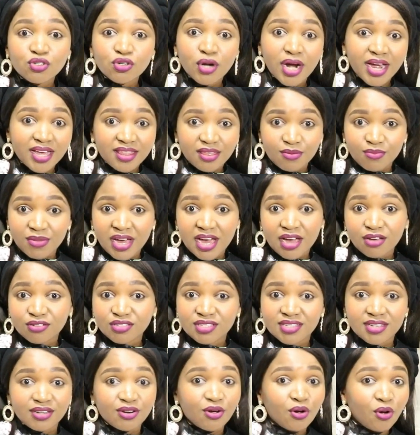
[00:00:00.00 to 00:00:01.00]
try them
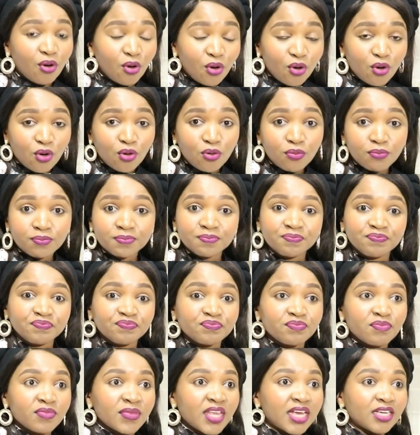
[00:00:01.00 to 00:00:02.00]
out at home,
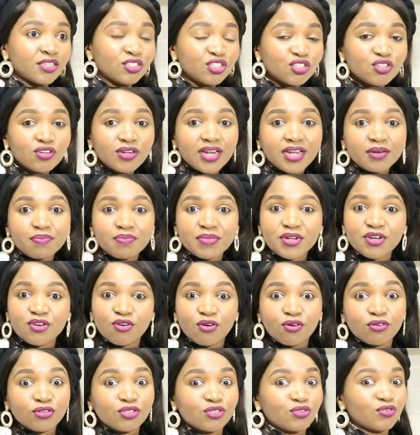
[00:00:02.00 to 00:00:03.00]
do let me
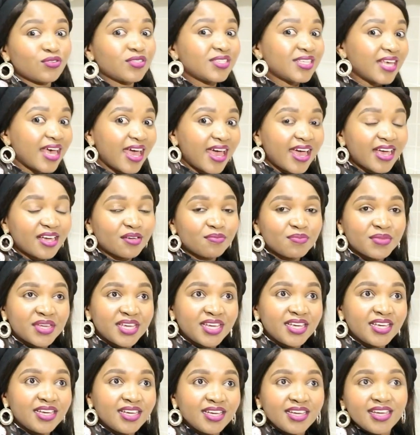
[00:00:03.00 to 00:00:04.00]
know, do tag
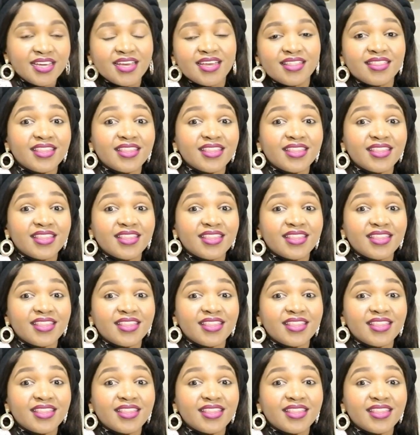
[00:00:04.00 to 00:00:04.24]
me.